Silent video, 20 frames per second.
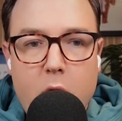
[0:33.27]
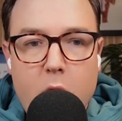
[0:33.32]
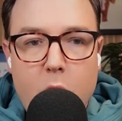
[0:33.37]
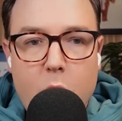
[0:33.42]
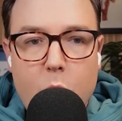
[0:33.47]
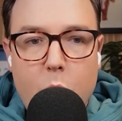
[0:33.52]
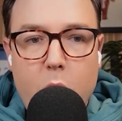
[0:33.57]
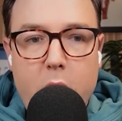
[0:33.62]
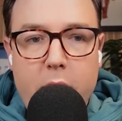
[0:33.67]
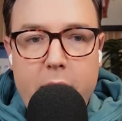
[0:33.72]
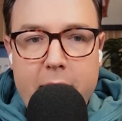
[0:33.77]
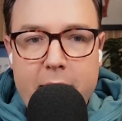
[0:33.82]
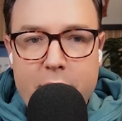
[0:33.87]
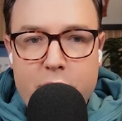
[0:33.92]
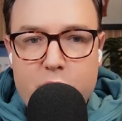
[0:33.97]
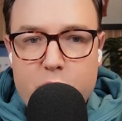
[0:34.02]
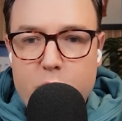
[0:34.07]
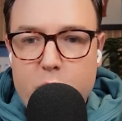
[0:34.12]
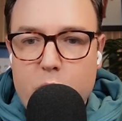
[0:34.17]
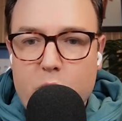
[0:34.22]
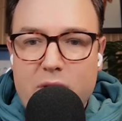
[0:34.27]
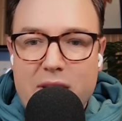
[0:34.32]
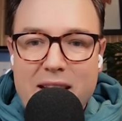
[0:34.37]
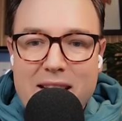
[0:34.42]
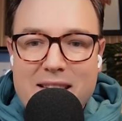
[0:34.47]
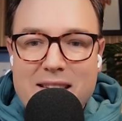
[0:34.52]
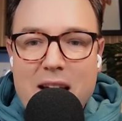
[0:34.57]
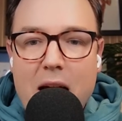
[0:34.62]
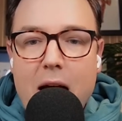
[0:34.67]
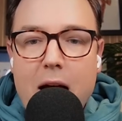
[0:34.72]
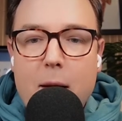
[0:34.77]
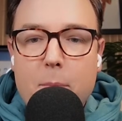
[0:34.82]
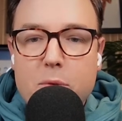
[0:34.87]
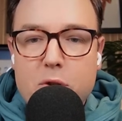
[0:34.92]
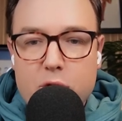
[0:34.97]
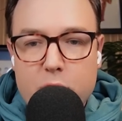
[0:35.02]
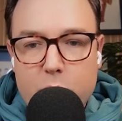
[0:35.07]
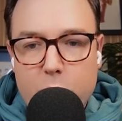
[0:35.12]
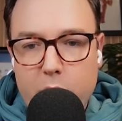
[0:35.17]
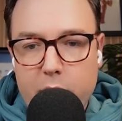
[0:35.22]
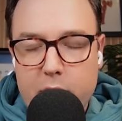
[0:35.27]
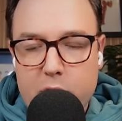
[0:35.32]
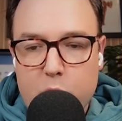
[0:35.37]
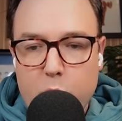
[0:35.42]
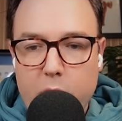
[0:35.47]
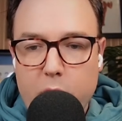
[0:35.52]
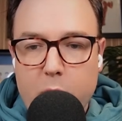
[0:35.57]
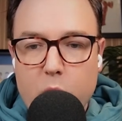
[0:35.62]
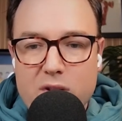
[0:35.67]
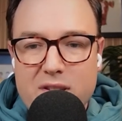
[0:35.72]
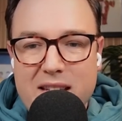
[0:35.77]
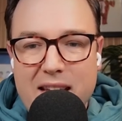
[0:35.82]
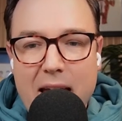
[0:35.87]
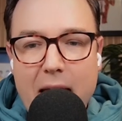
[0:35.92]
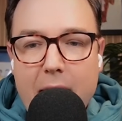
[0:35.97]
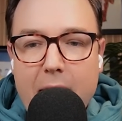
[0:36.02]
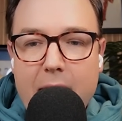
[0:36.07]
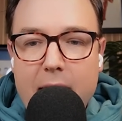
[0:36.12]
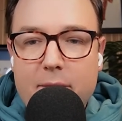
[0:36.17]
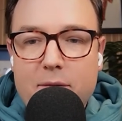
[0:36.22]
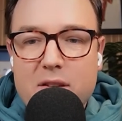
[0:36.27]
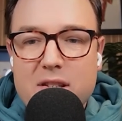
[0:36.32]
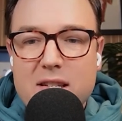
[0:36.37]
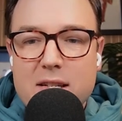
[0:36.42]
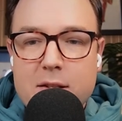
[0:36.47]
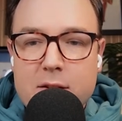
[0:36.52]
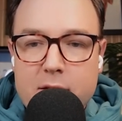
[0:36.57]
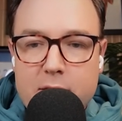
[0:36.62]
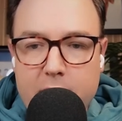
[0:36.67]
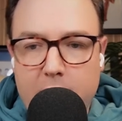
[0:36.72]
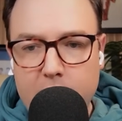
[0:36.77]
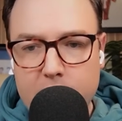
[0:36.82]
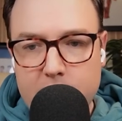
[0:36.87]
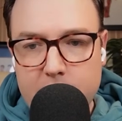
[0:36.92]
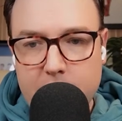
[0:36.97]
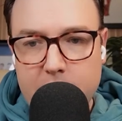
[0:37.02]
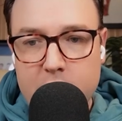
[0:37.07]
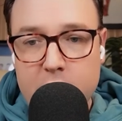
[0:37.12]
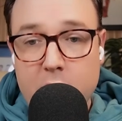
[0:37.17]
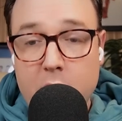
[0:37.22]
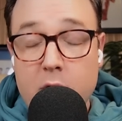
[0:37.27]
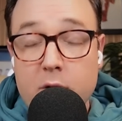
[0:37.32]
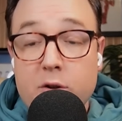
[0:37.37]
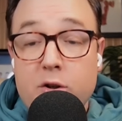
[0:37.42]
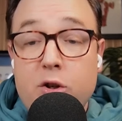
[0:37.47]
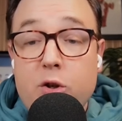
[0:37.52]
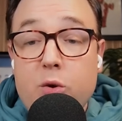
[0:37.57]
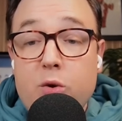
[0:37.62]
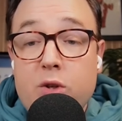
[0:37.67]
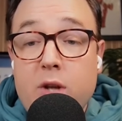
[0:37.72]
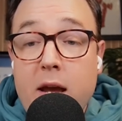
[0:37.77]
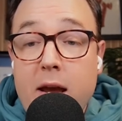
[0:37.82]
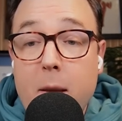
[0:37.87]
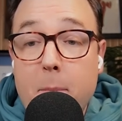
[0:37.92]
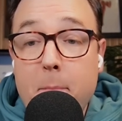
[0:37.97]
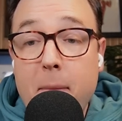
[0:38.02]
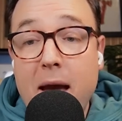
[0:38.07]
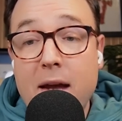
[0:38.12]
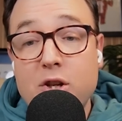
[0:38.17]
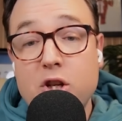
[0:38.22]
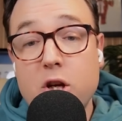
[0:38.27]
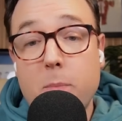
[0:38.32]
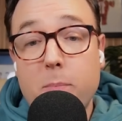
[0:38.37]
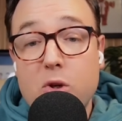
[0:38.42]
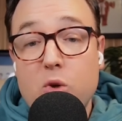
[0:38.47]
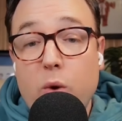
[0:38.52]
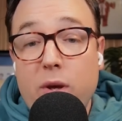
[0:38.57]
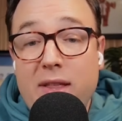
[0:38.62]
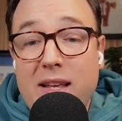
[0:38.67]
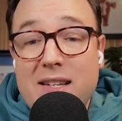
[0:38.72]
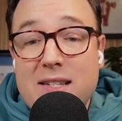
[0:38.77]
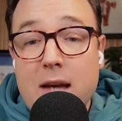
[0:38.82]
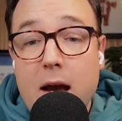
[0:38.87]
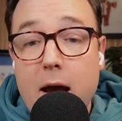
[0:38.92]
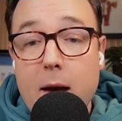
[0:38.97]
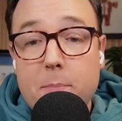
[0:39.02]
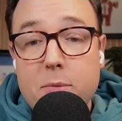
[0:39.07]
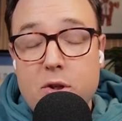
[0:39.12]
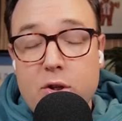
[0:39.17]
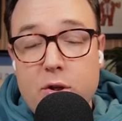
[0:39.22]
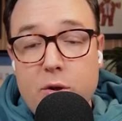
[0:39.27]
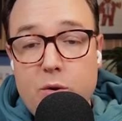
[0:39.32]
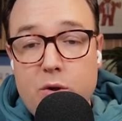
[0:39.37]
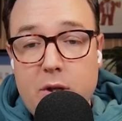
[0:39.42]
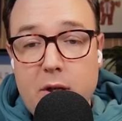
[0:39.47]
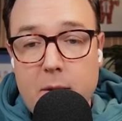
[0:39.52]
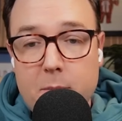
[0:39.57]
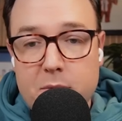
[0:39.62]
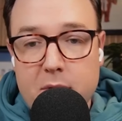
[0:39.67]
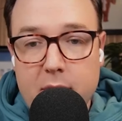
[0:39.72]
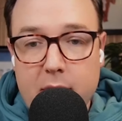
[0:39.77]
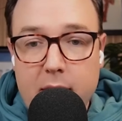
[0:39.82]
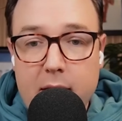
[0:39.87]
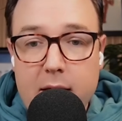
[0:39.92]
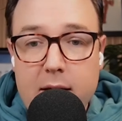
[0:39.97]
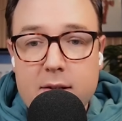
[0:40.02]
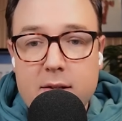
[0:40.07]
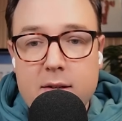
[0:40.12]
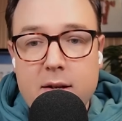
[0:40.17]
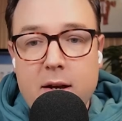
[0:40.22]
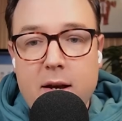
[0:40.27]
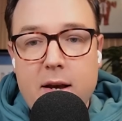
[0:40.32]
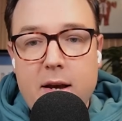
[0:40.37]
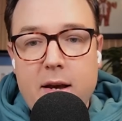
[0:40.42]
Well, Andrew, the top story this week was Cavs-Celtics on Tuesday, a matchup between the top two teams in the East.